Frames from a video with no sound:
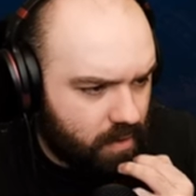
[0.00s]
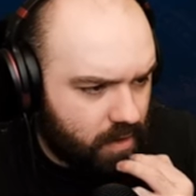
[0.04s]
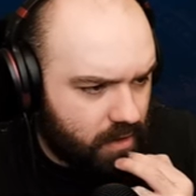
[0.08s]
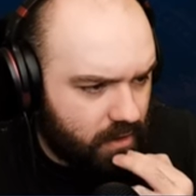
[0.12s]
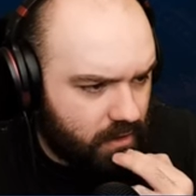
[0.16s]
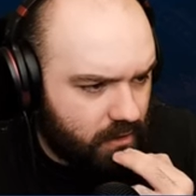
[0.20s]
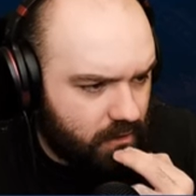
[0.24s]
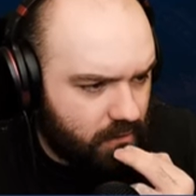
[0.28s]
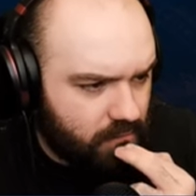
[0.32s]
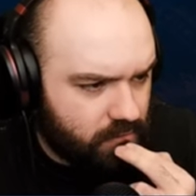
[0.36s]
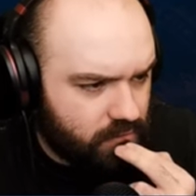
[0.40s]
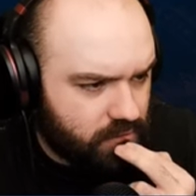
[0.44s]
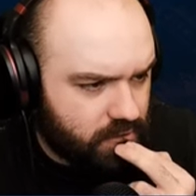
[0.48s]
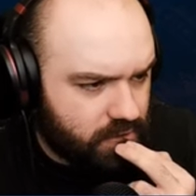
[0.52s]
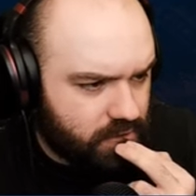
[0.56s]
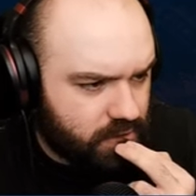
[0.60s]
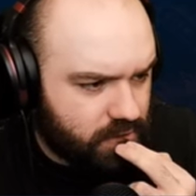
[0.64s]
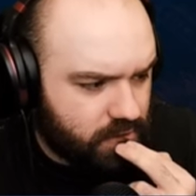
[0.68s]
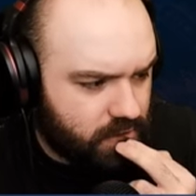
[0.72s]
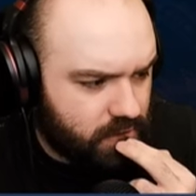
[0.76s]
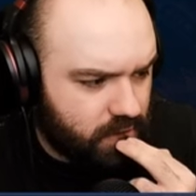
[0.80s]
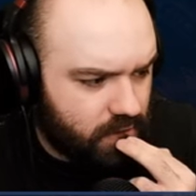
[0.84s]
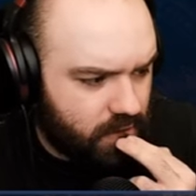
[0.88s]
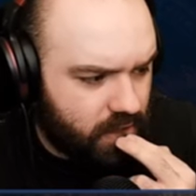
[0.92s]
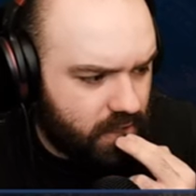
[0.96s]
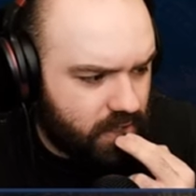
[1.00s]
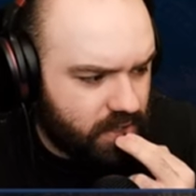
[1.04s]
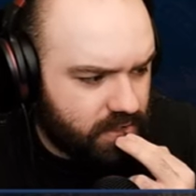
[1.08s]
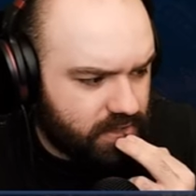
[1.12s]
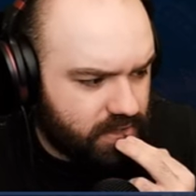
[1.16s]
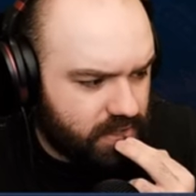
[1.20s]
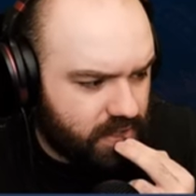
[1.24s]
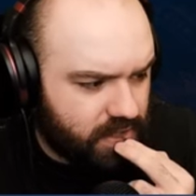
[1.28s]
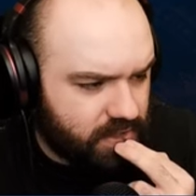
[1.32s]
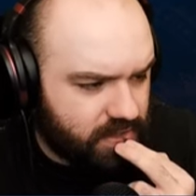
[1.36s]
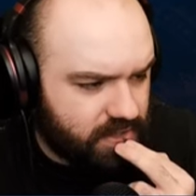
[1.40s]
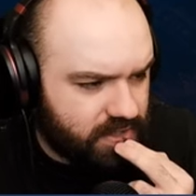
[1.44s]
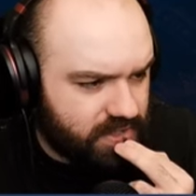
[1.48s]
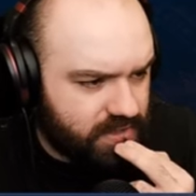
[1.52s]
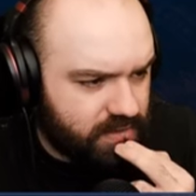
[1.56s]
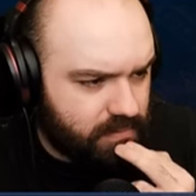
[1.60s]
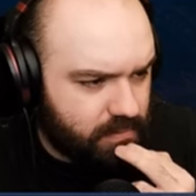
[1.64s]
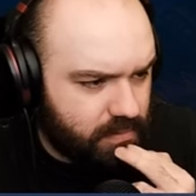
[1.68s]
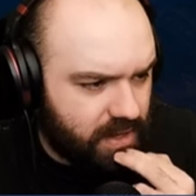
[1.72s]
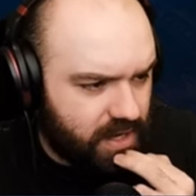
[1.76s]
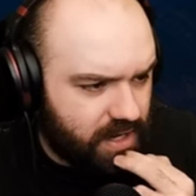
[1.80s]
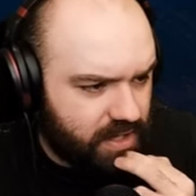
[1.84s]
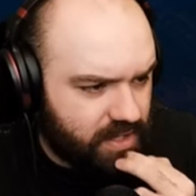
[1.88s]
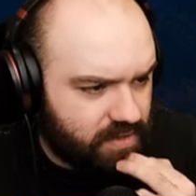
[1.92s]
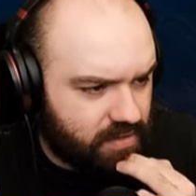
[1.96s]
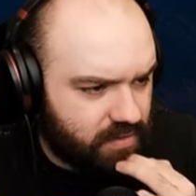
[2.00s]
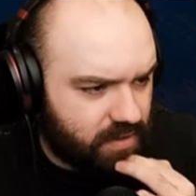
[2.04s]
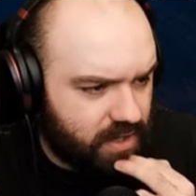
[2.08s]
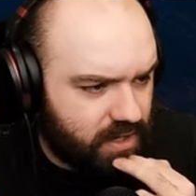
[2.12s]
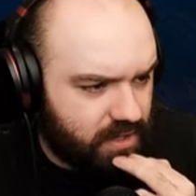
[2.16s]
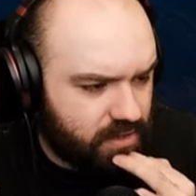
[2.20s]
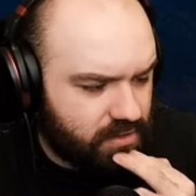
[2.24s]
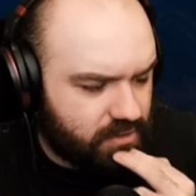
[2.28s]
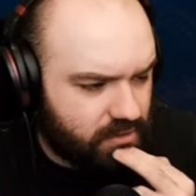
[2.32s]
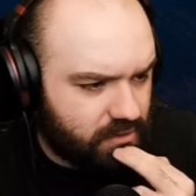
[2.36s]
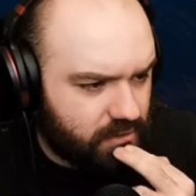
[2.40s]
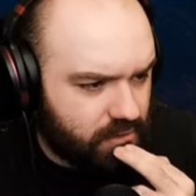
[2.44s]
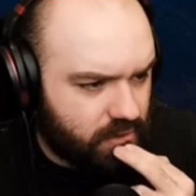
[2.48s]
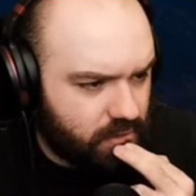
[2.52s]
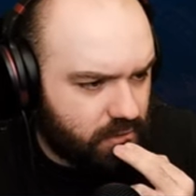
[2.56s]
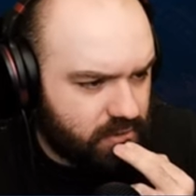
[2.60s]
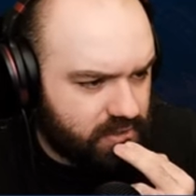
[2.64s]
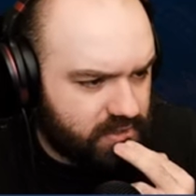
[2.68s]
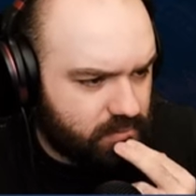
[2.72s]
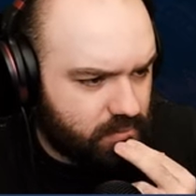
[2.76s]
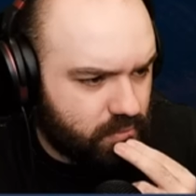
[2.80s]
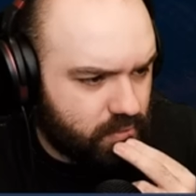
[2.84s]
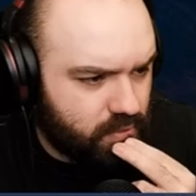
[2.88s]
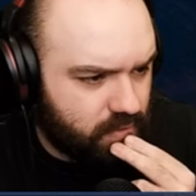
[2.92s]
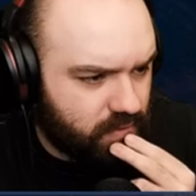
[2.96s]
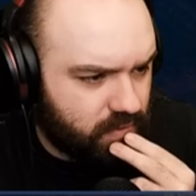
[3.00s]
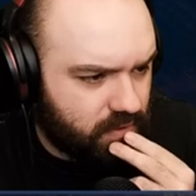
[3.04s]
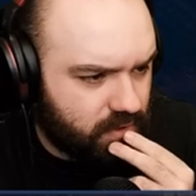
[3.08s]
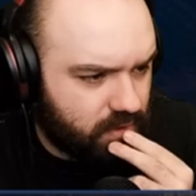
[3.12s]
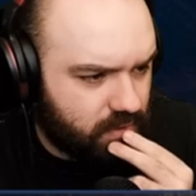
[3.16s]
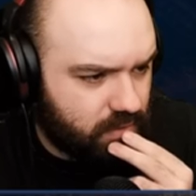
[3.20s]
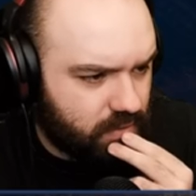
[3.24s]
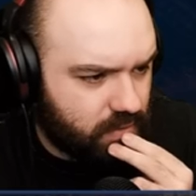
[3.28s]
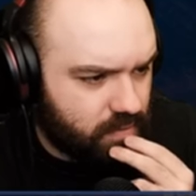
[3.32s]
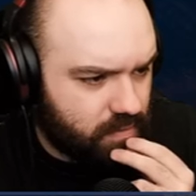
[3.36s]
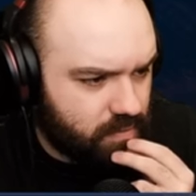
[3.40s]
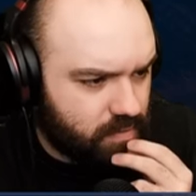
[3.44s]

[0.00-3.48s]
Ouch. Ian's getting smacked around. I oh, know he's moving.